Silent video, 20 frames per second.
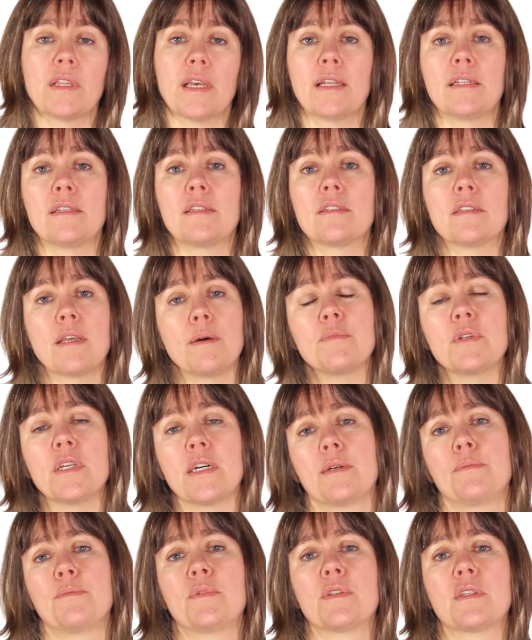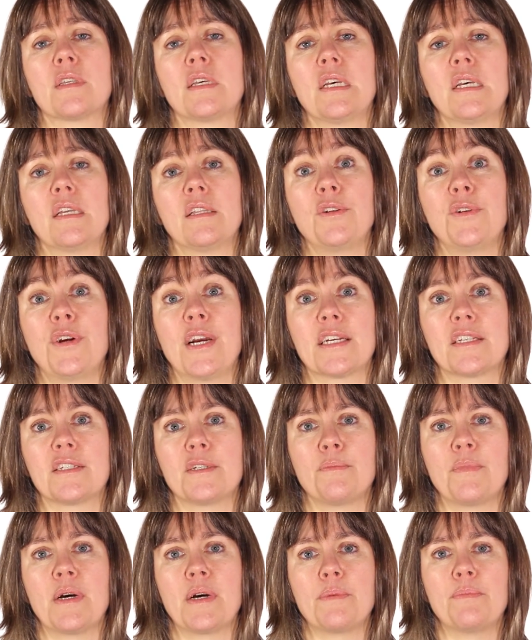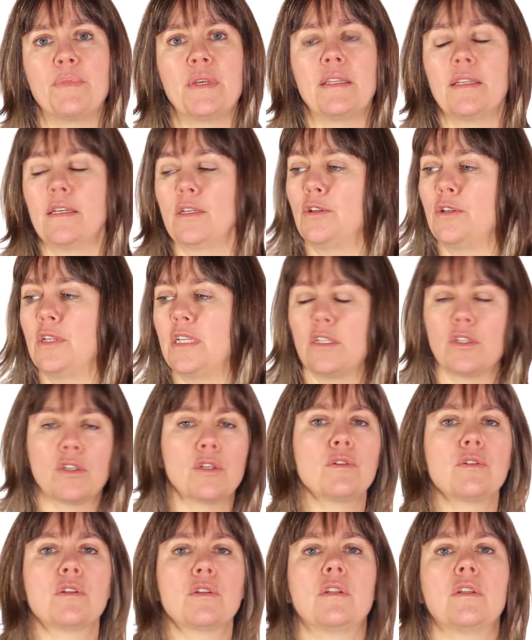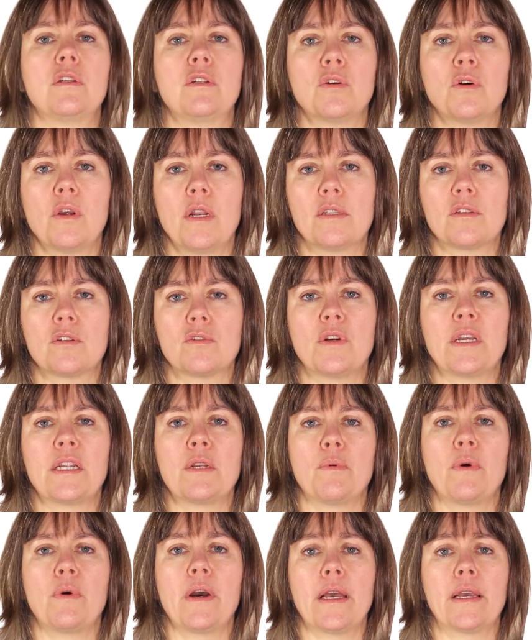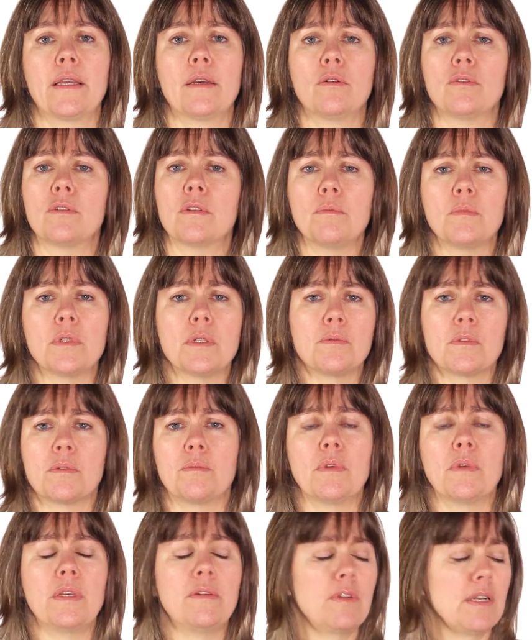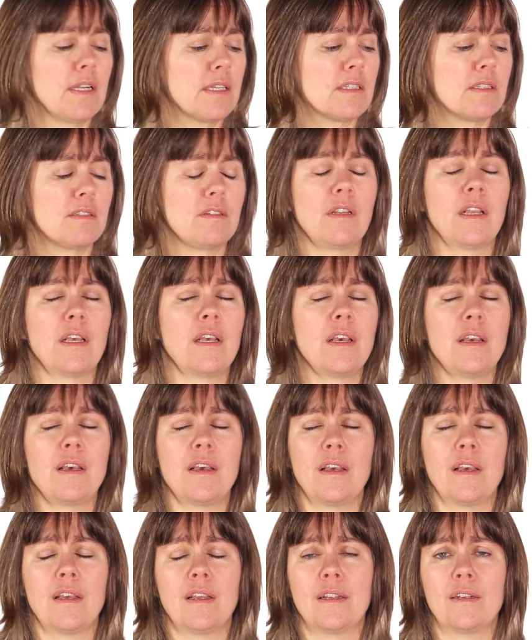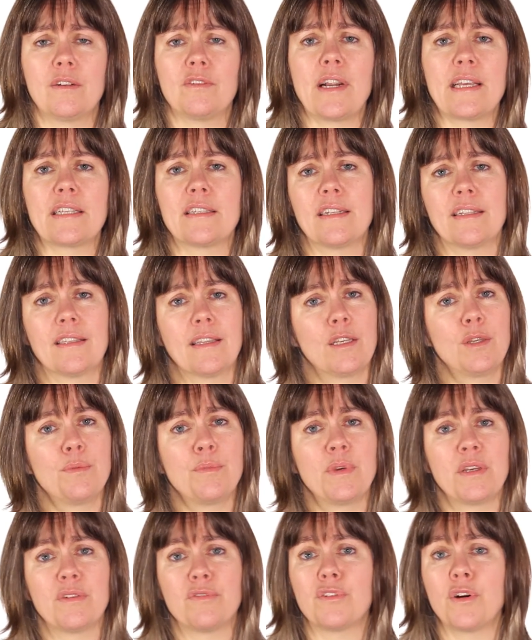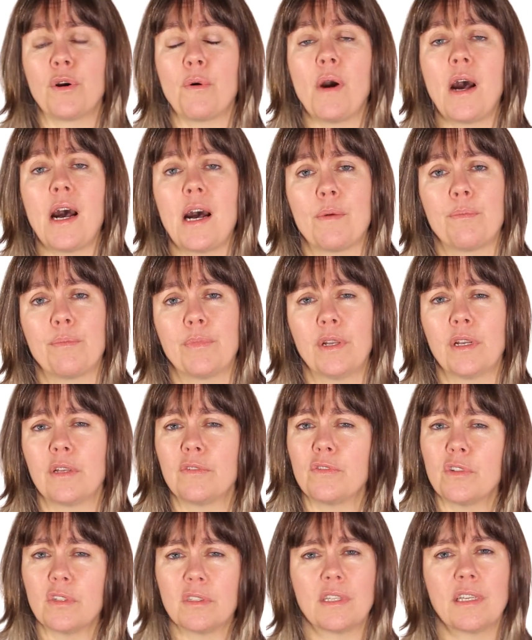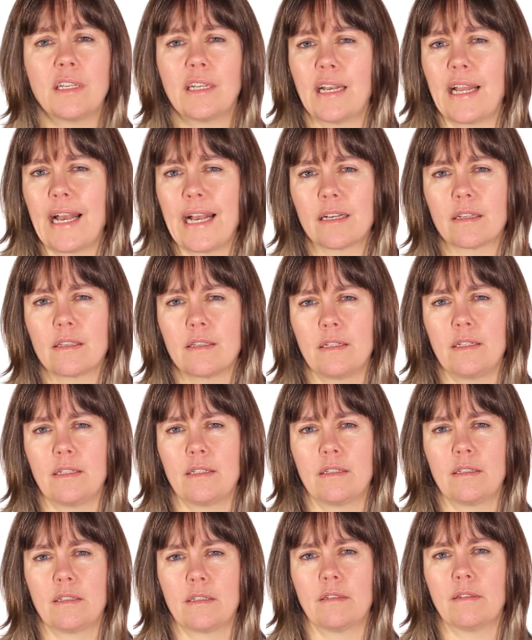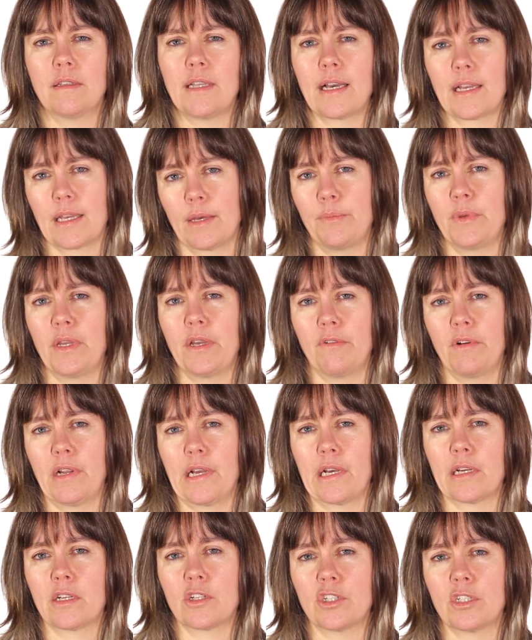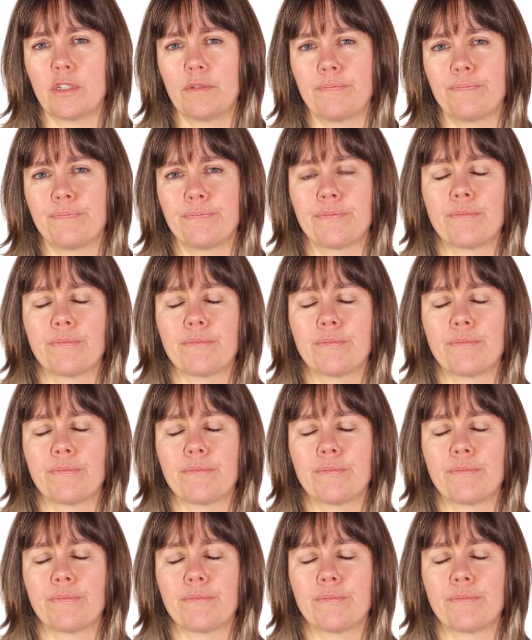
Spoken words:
And sometimes the reaction might be that you need to go to the toilet straight away, or sometimes even as drastic that you may throw up. If you see an accident, that can be a reaction.